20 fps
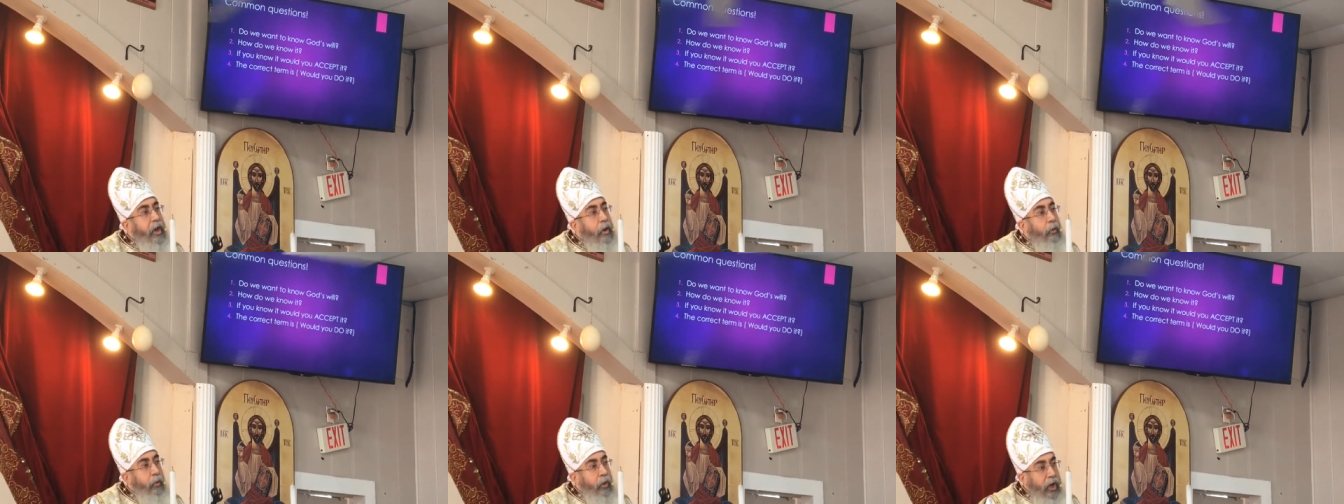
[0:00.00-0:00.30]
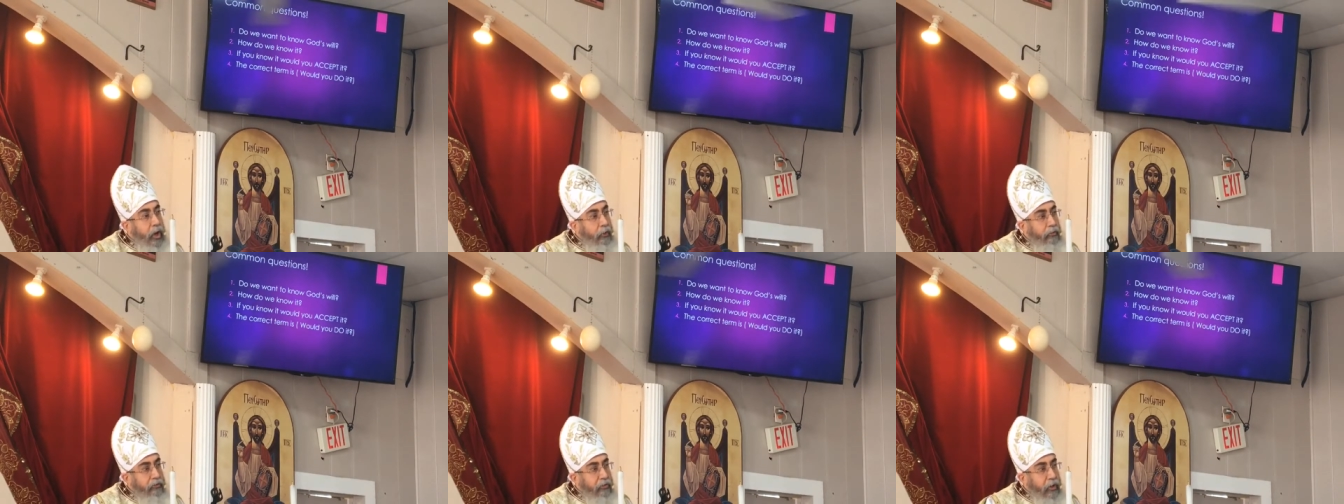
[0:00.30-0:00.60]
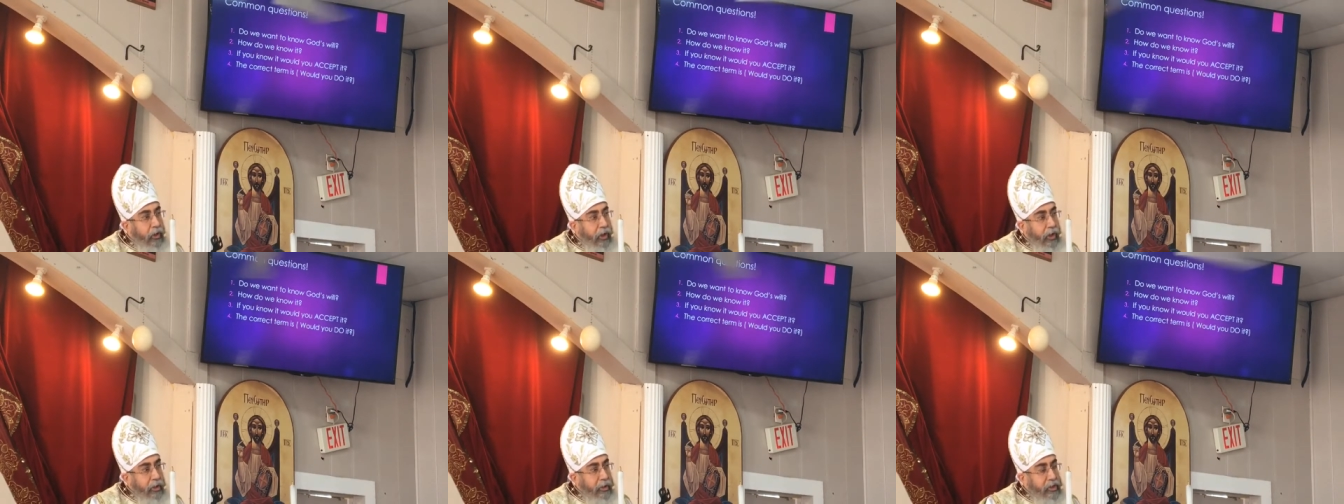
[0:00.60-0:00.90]
the will
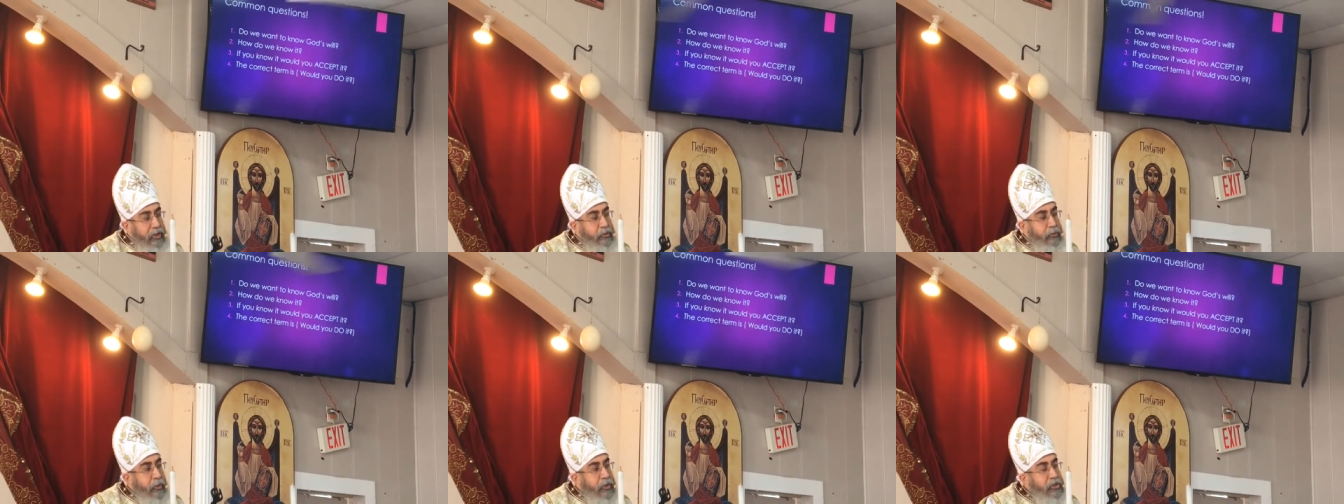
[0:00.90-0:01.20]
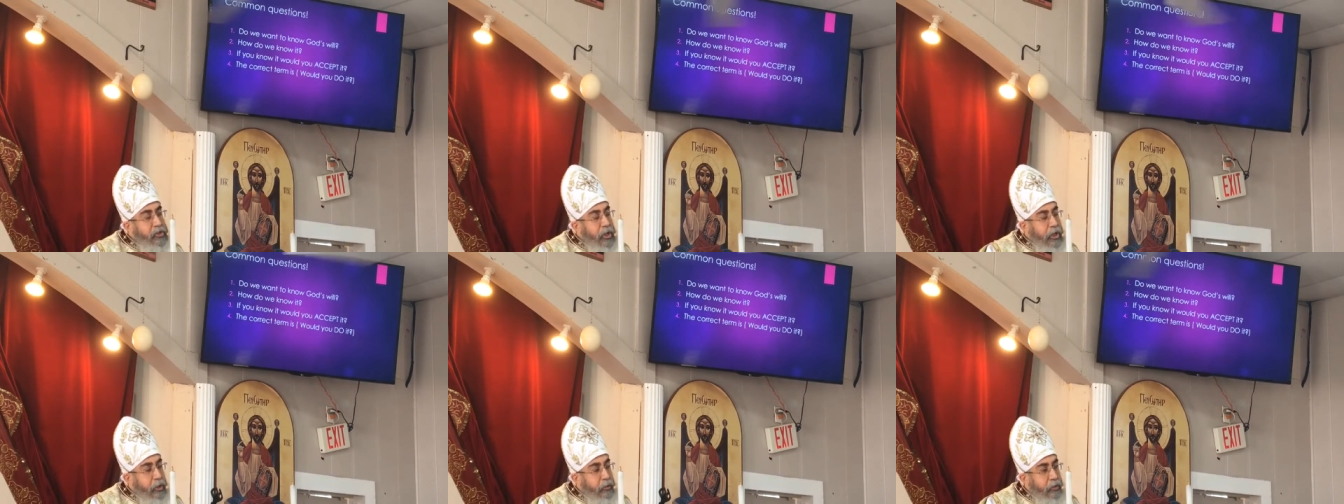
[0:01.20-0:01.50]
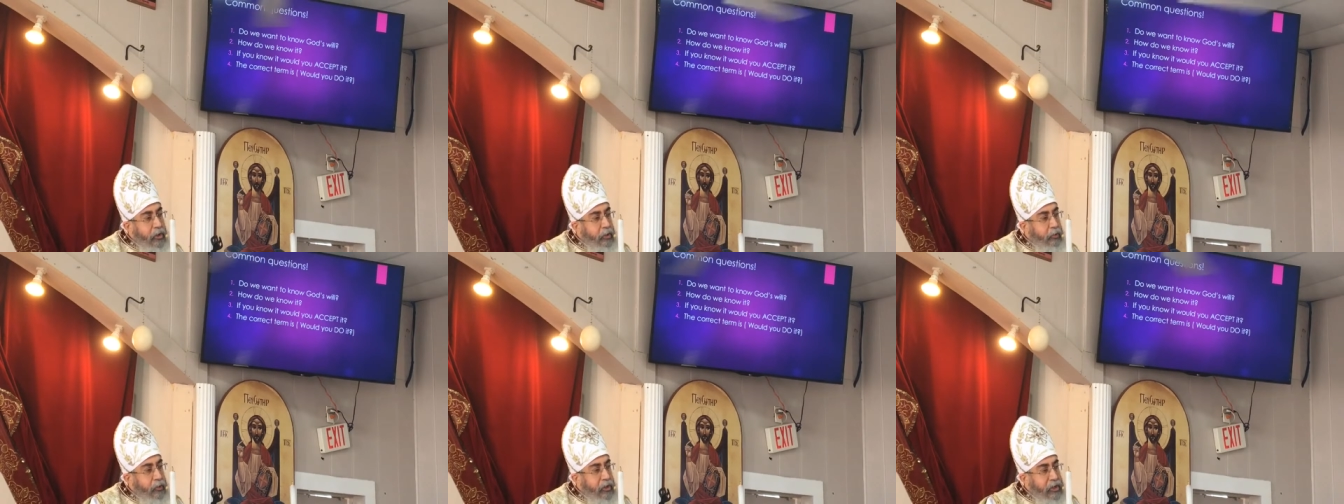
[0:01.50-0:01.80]
of God,
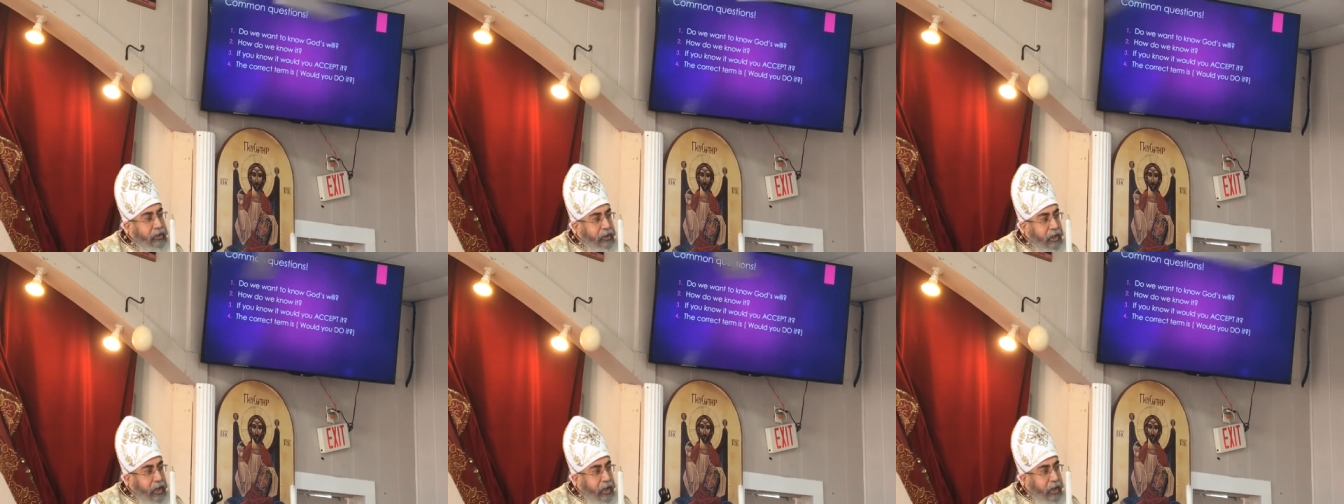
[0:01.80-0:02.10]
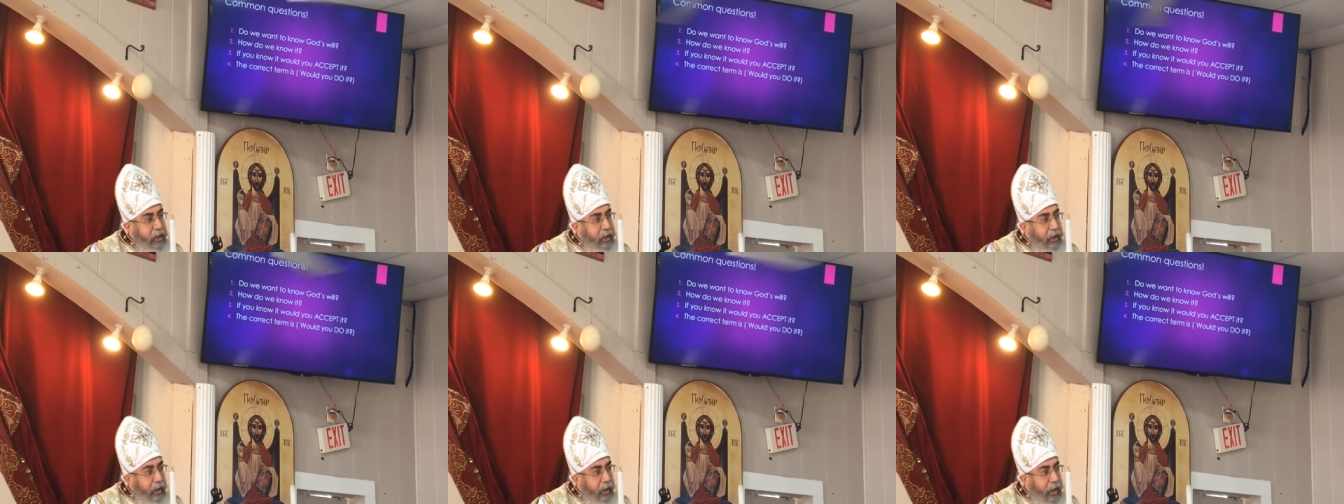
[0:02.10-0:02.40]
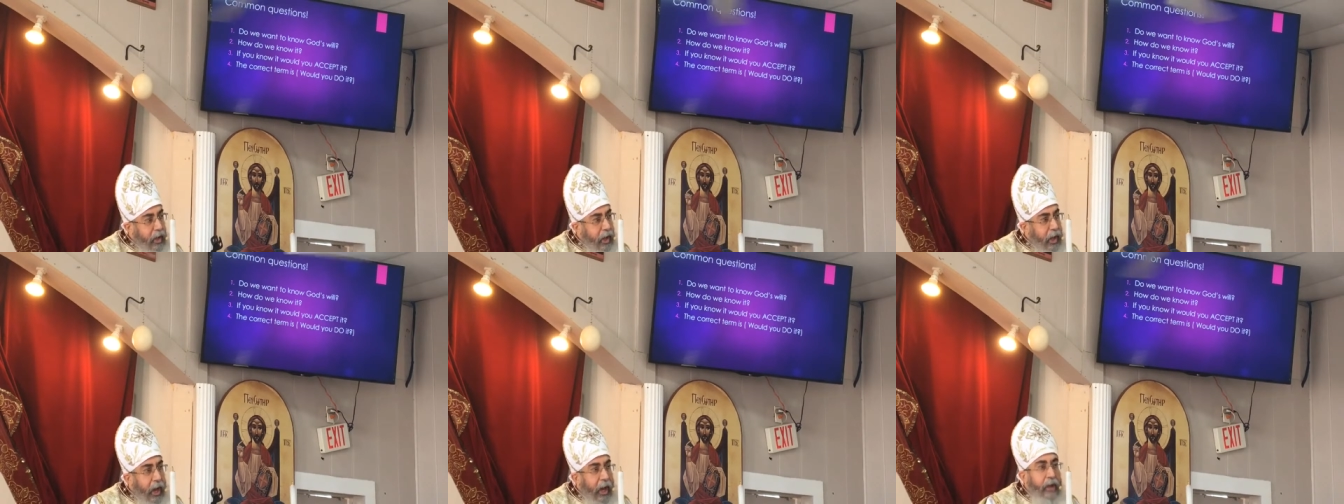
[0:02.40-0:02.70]
especially when we take
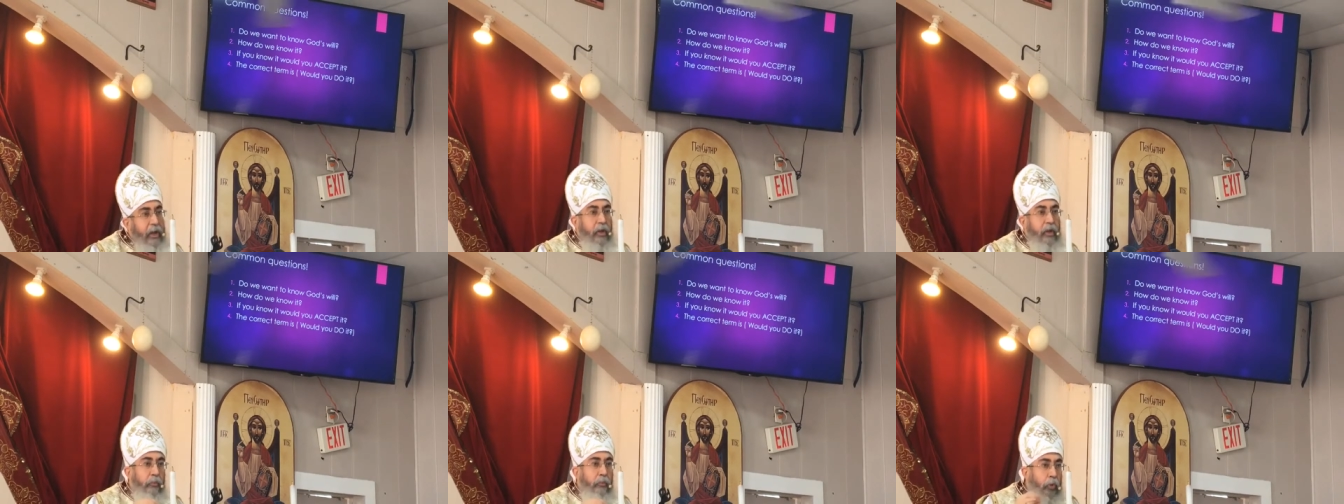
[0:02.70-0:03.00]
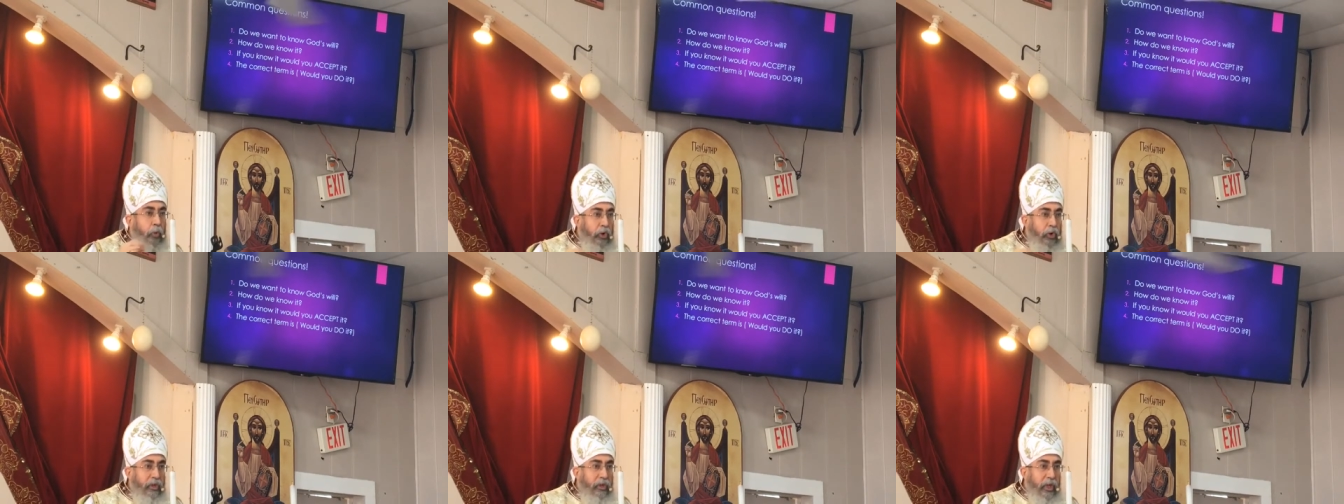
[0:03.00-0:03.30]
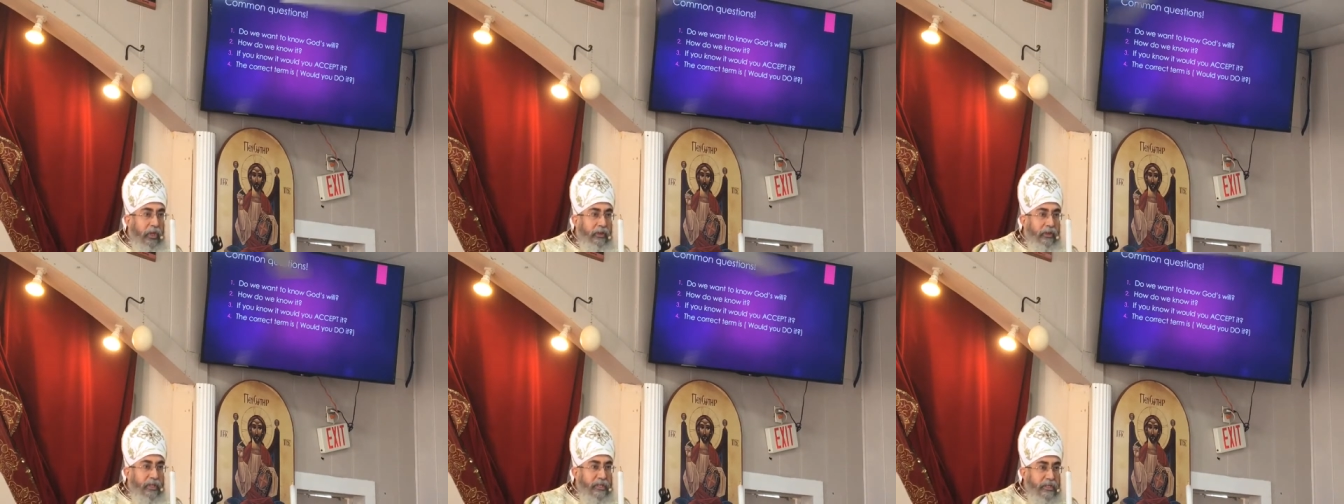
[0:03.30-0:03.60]
an
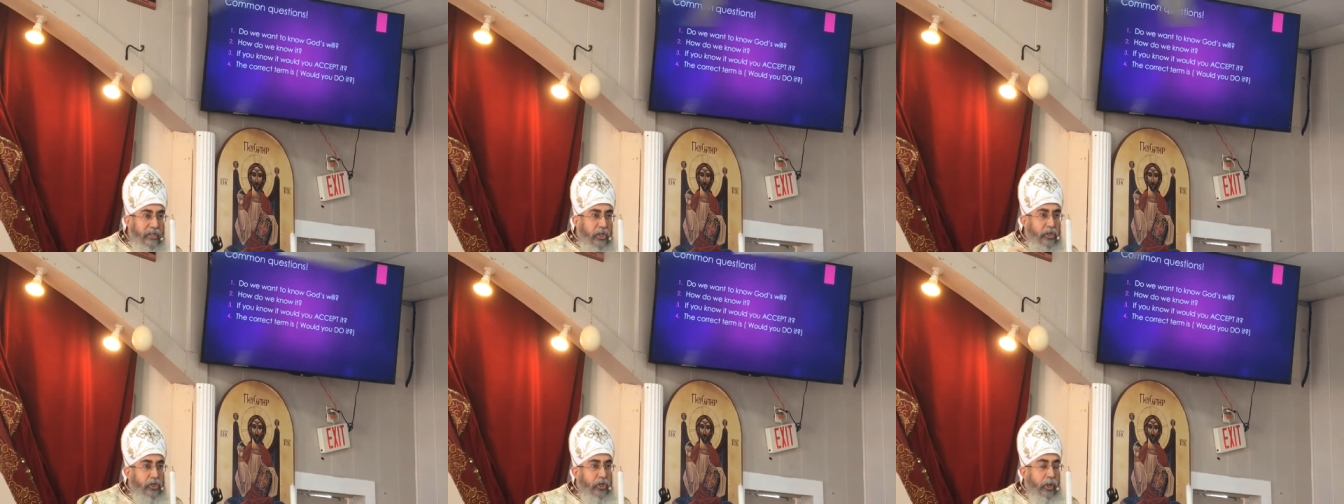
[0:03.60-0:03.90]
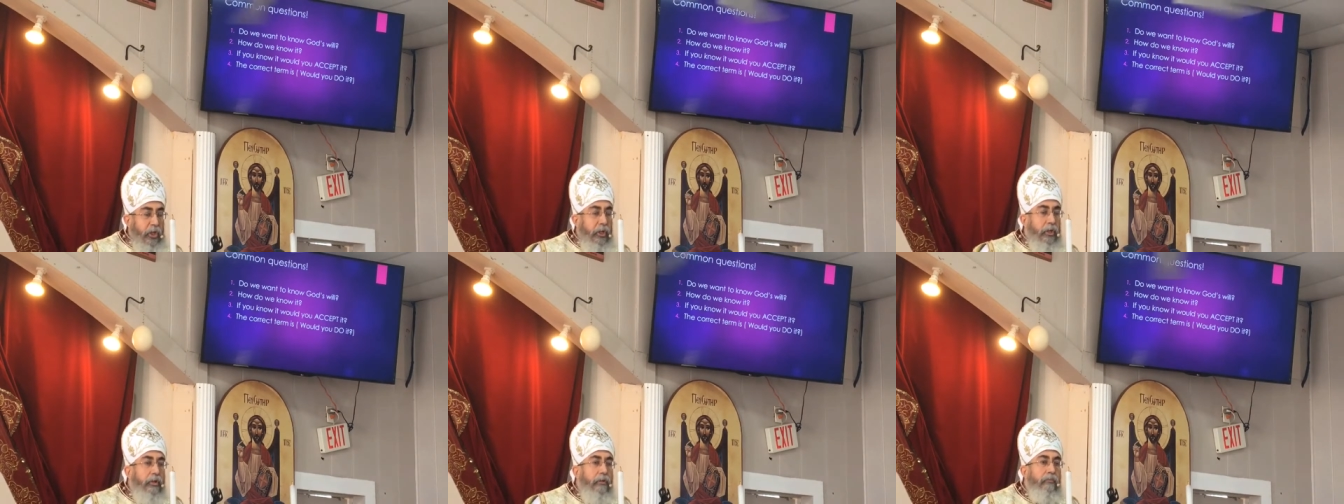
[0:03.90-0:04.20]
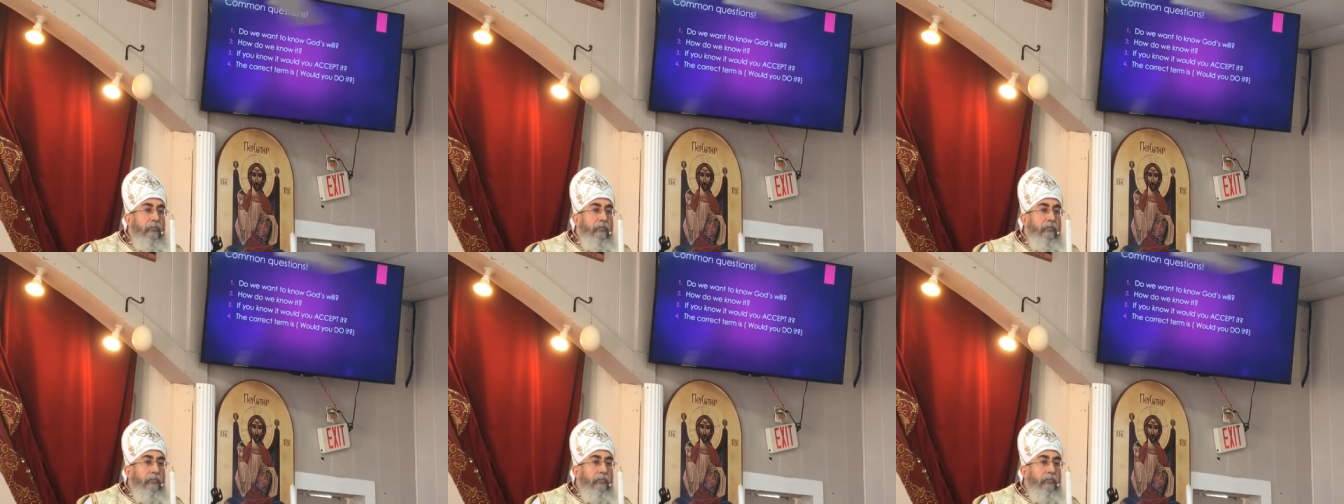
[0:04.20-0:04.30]
important decision.